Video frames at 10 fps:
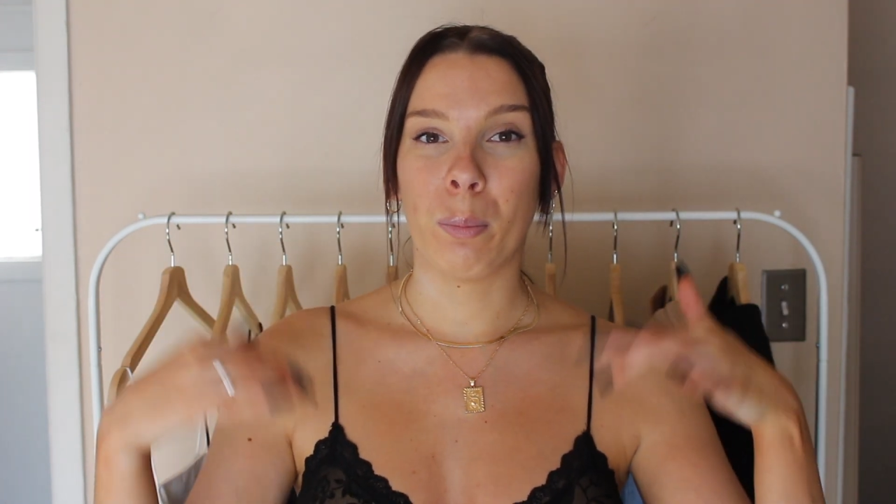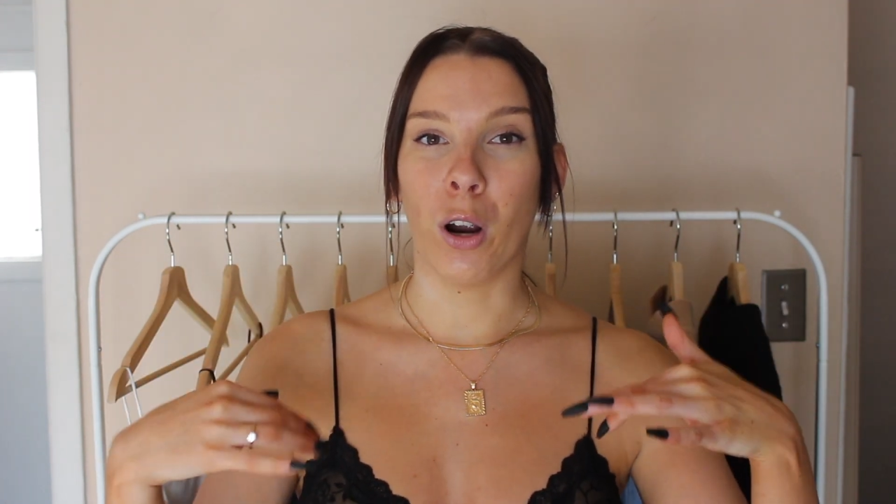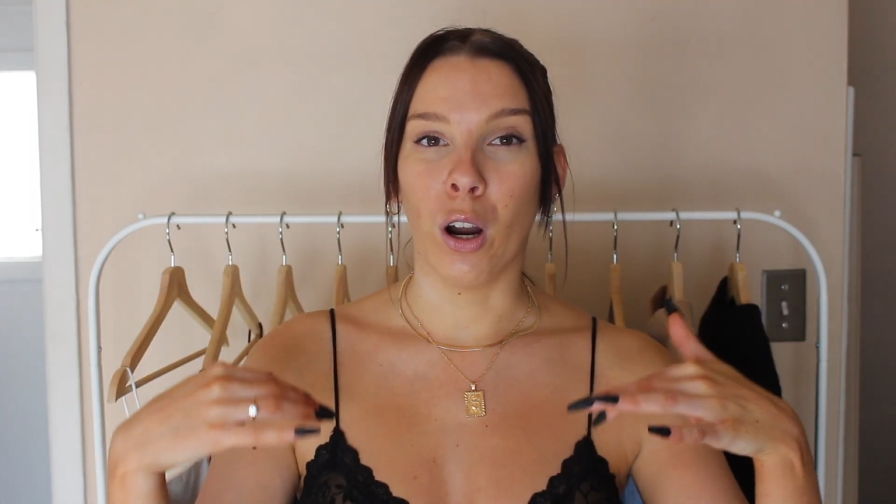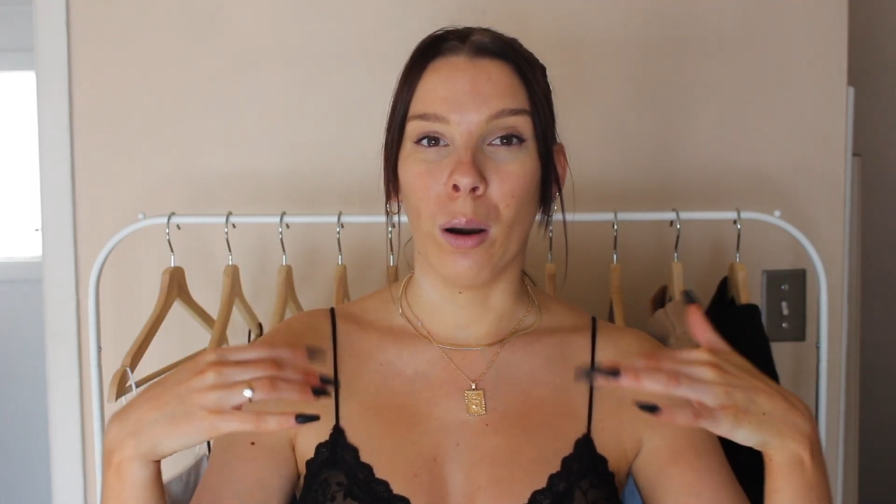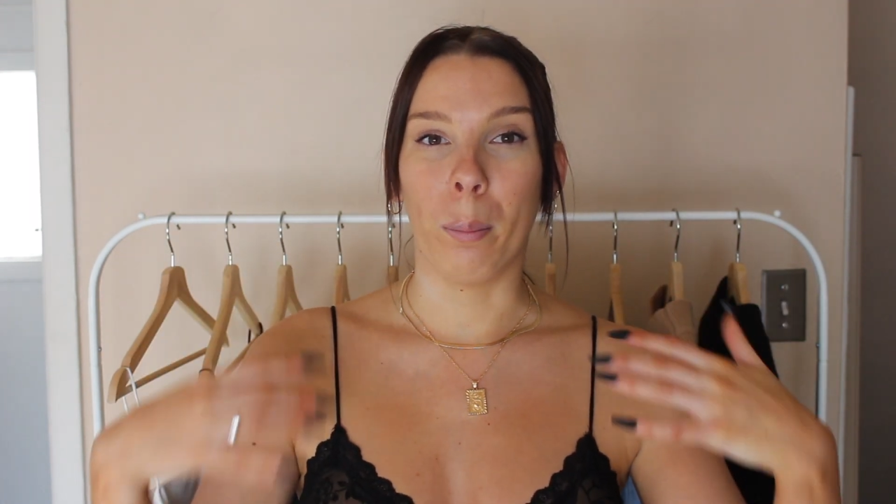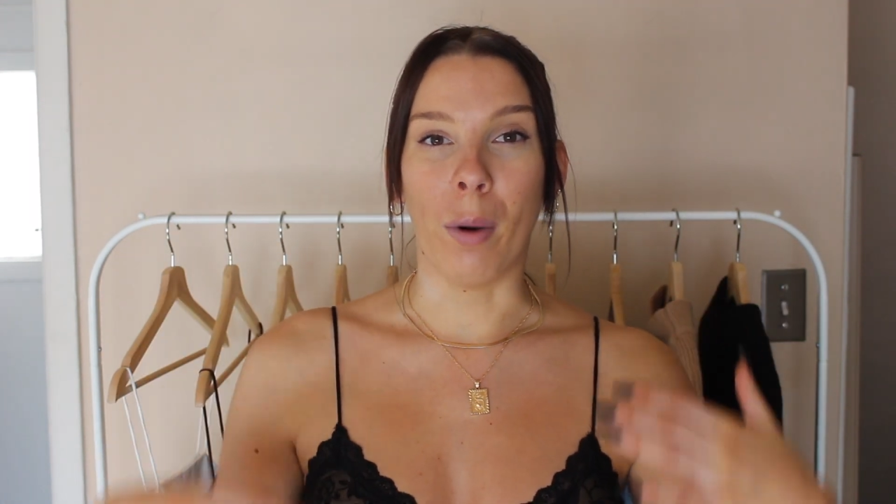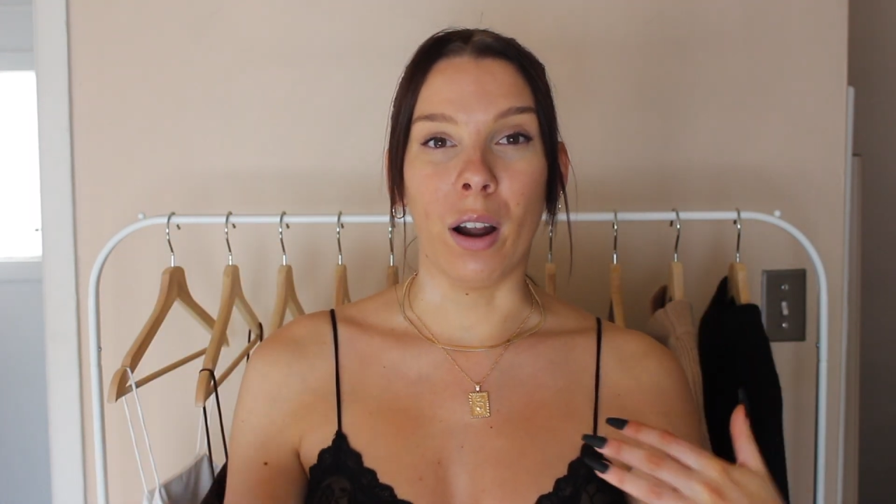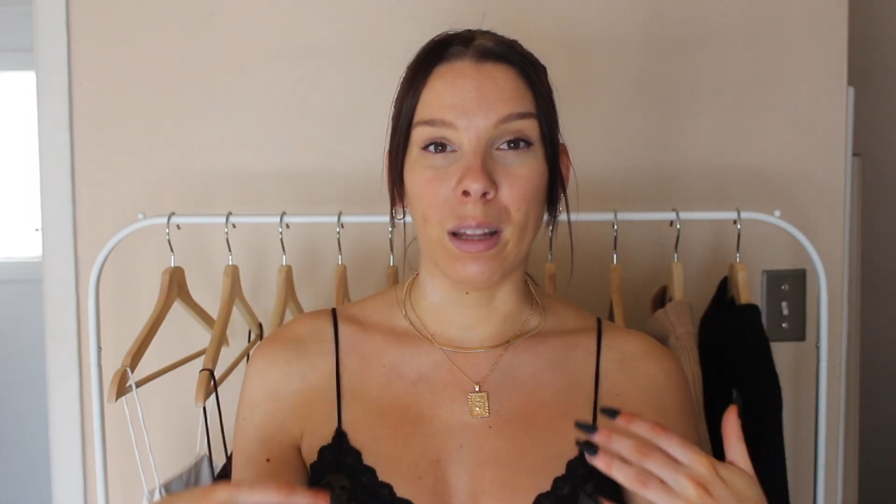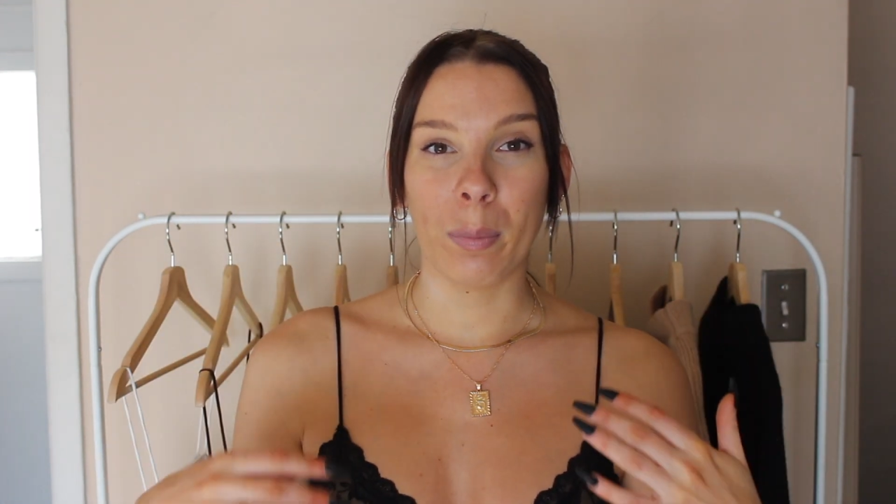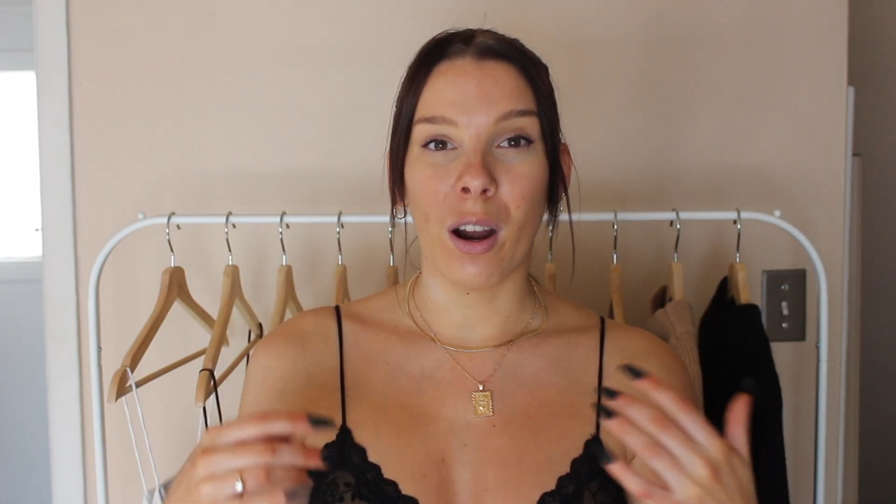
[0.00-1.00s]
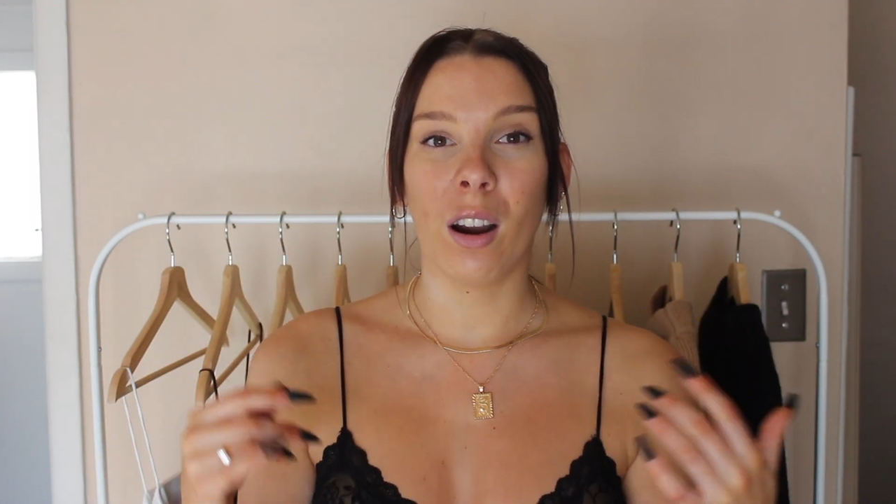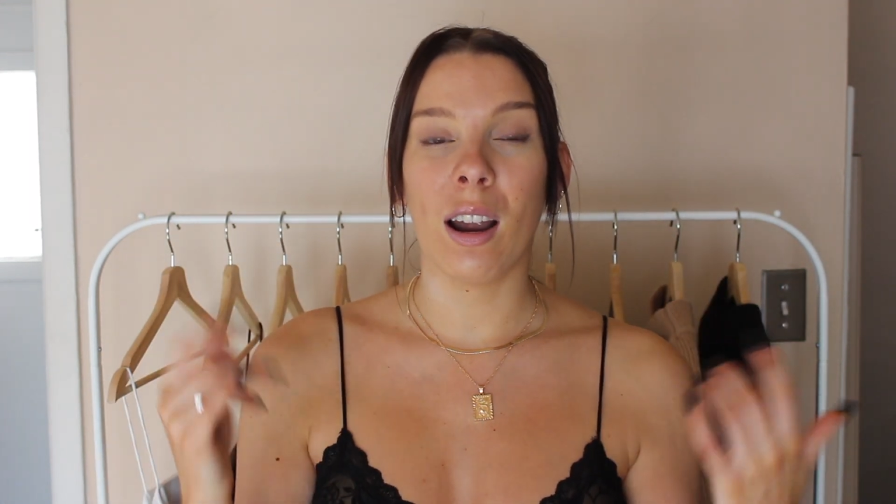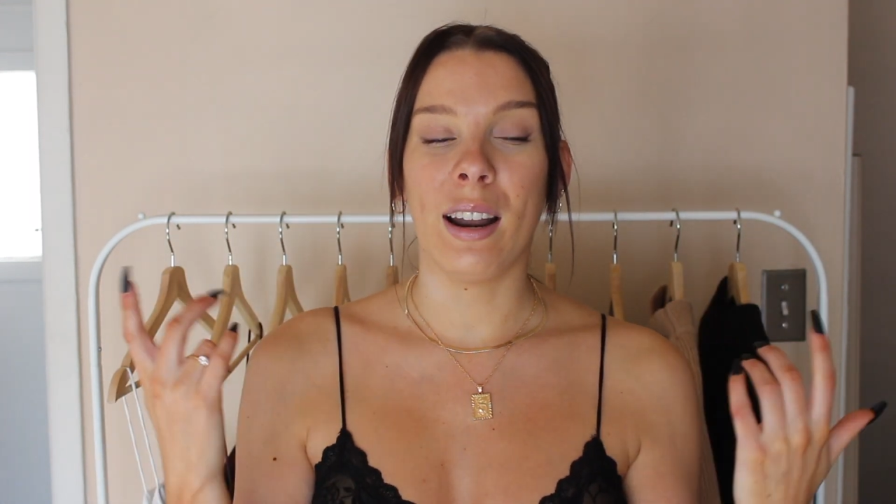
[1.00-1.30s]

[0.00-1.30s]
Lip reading: per body part,